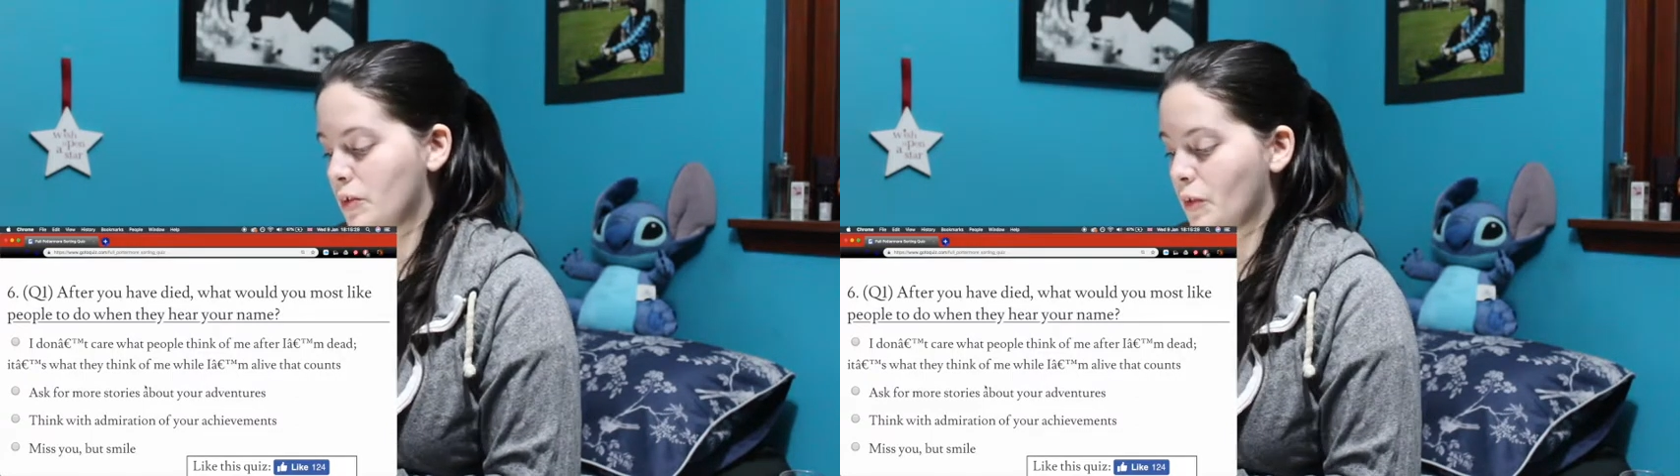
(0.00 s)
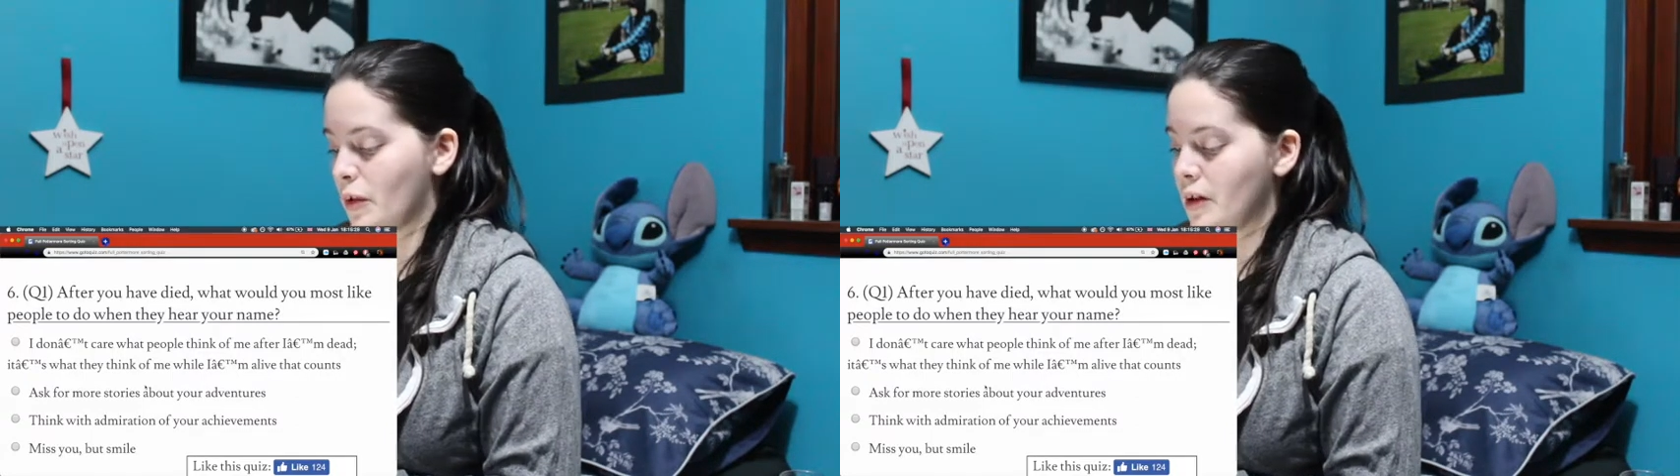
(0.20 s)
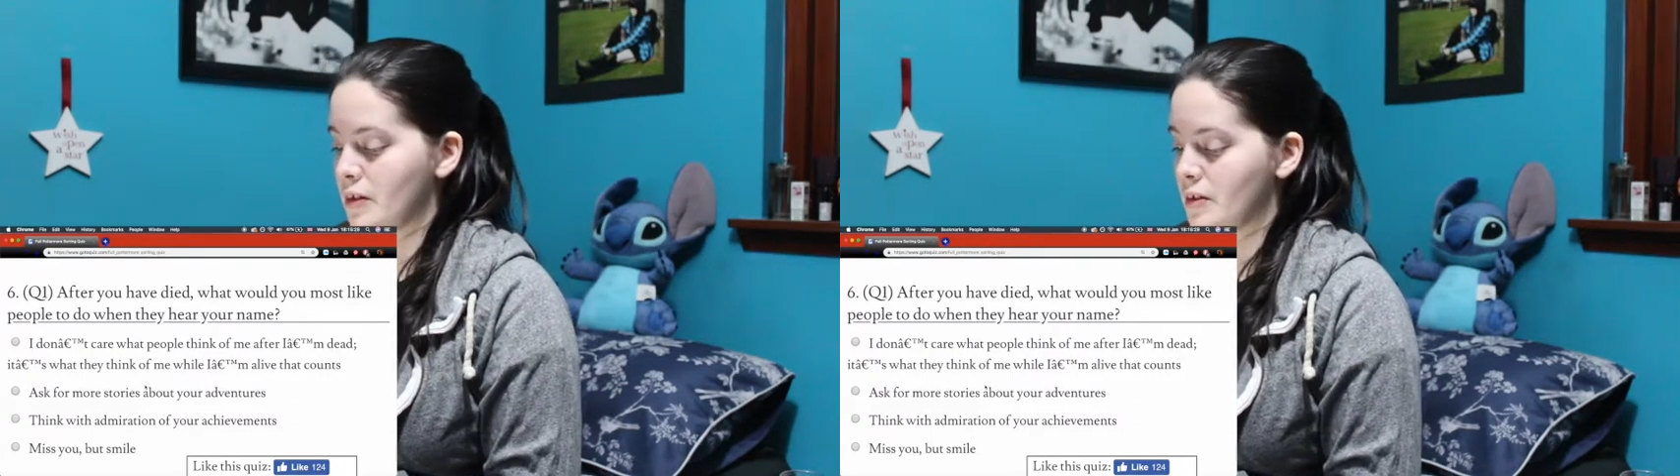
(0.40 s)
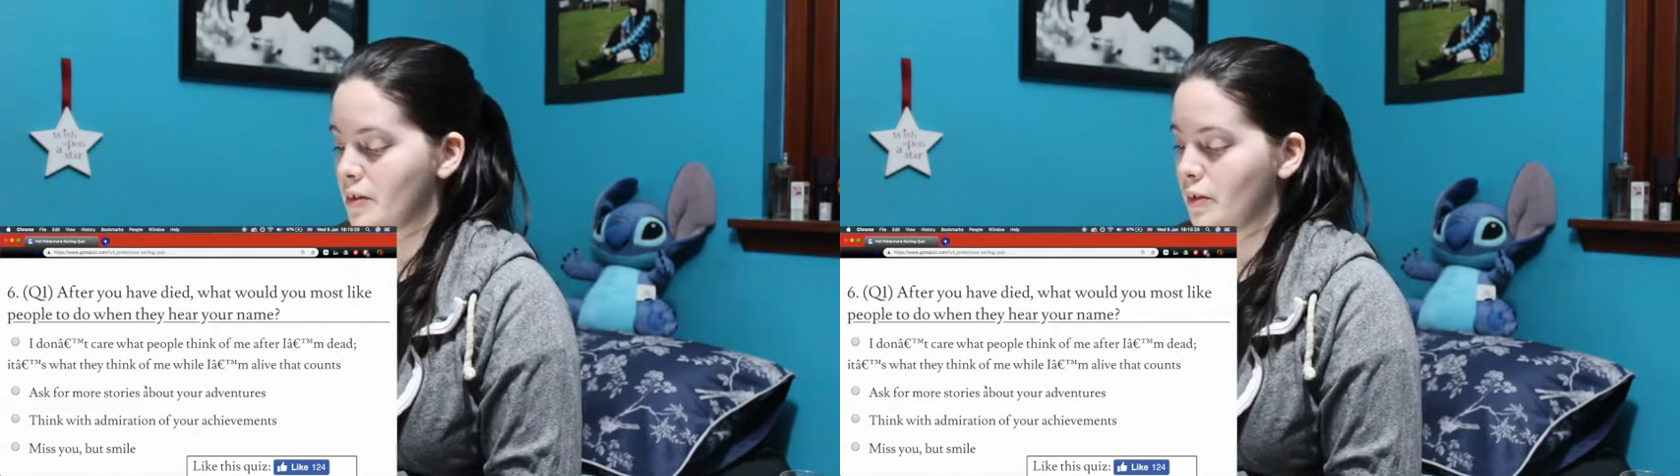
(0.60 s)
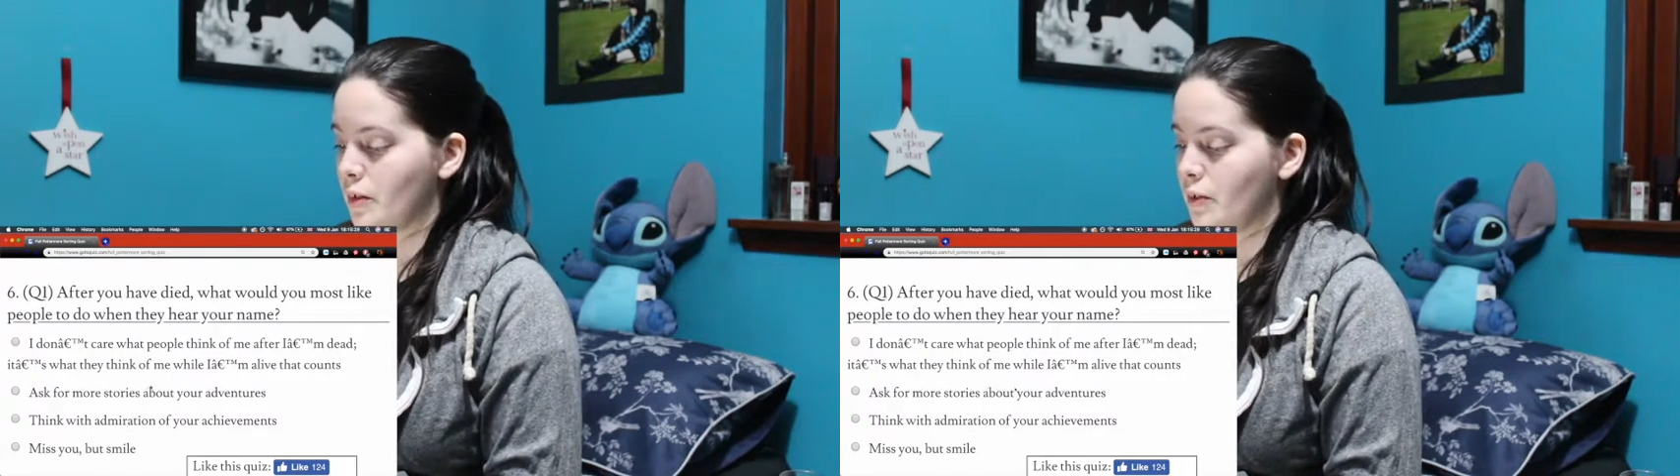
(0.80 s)
stories
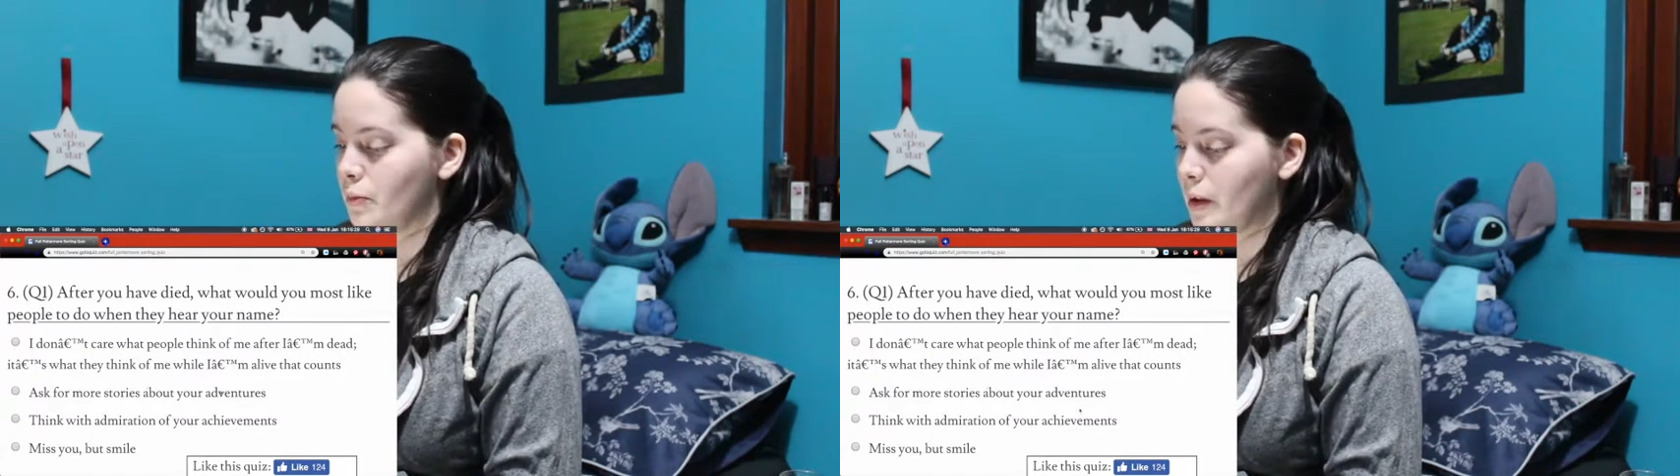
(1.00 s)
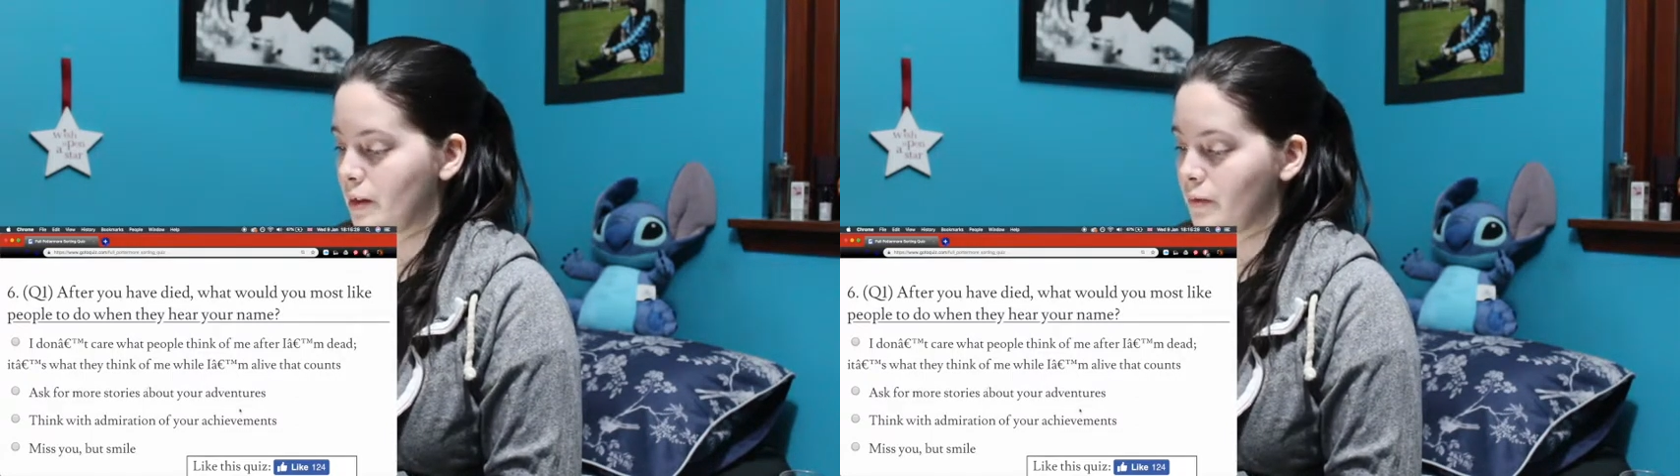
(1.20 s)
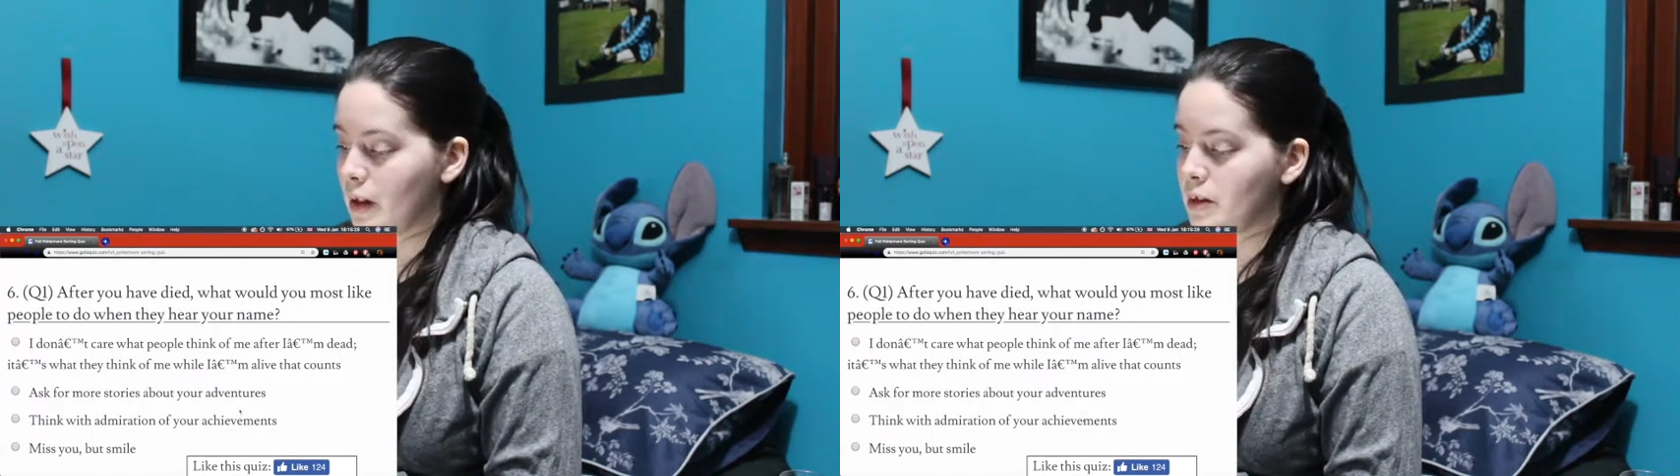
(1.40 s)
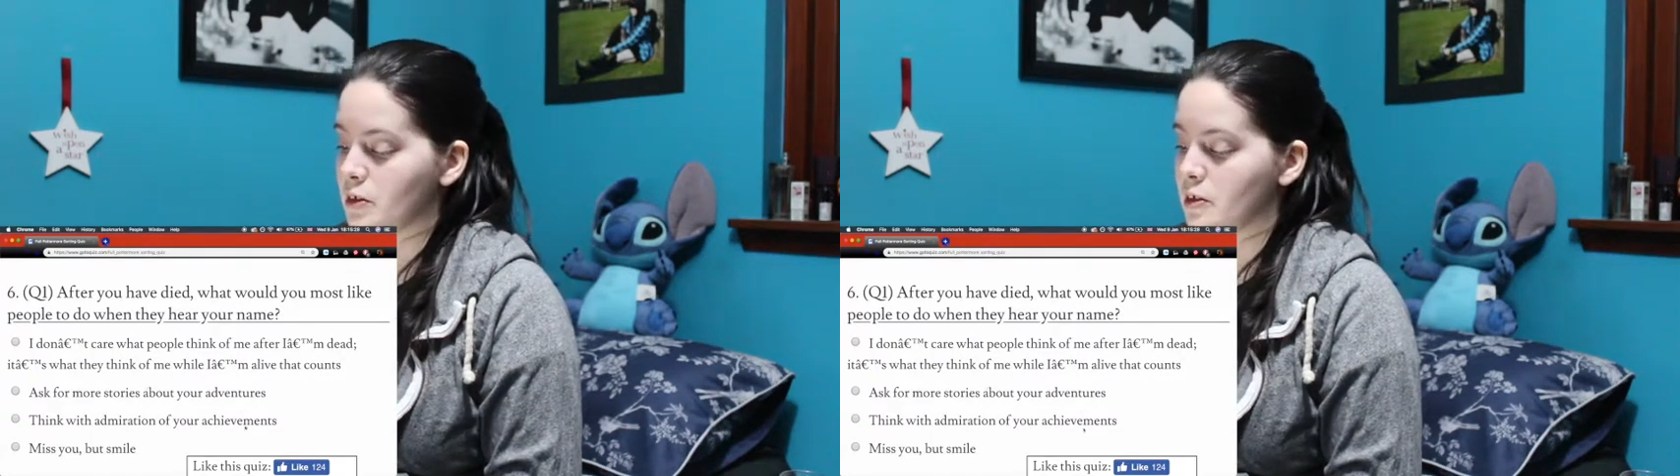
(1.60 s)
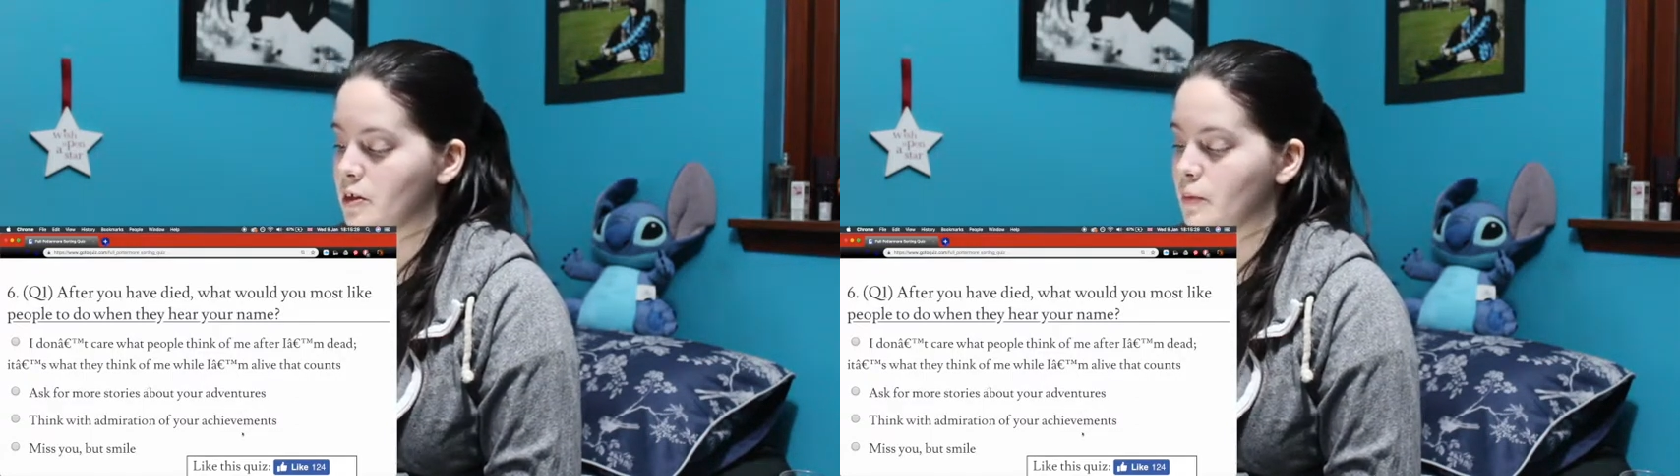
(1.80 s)
of my
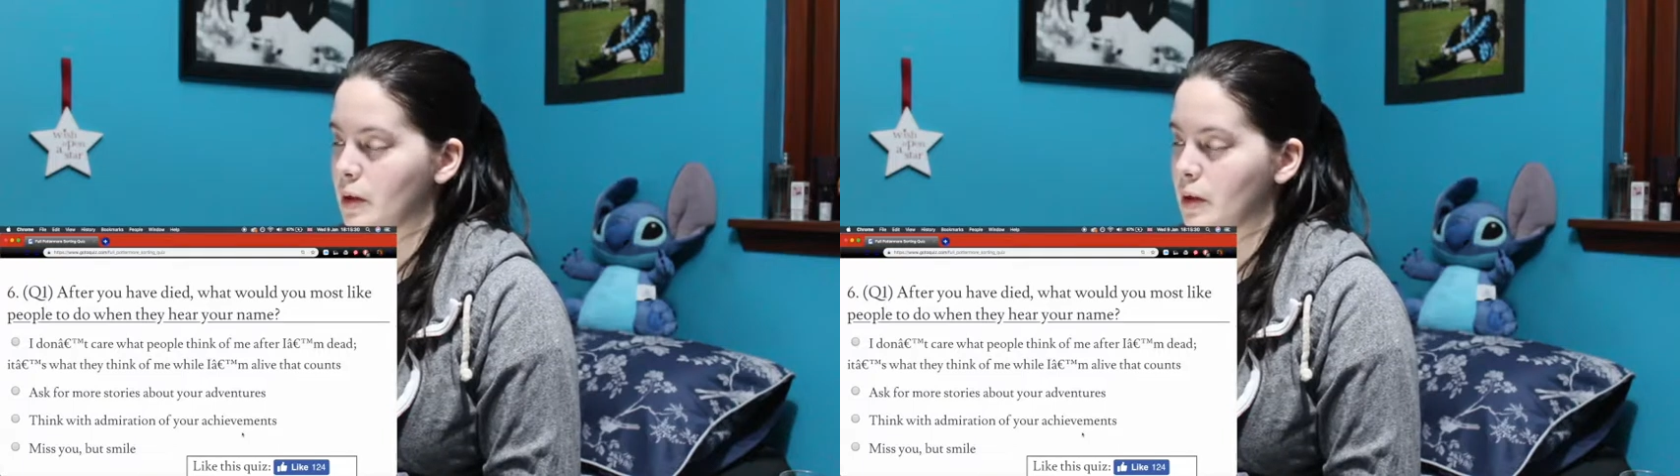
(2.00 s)
adventures,